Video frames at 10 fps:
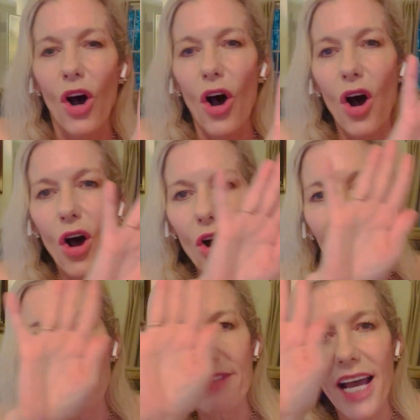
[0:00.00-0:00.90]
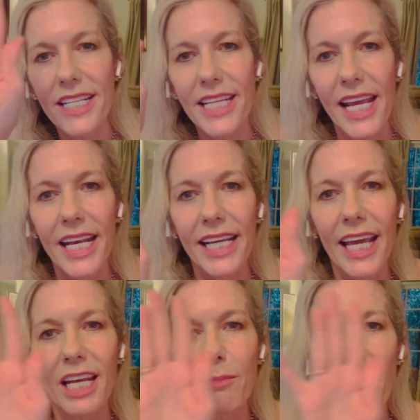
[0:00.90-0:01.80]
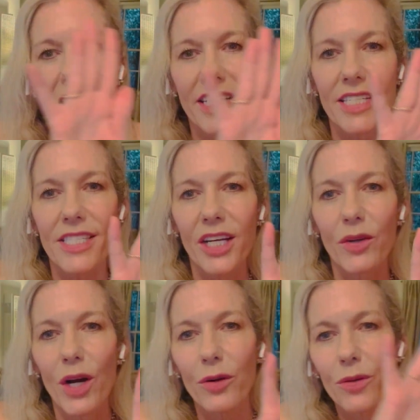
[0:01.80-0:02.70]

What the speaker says: all of that data, getting back to zero.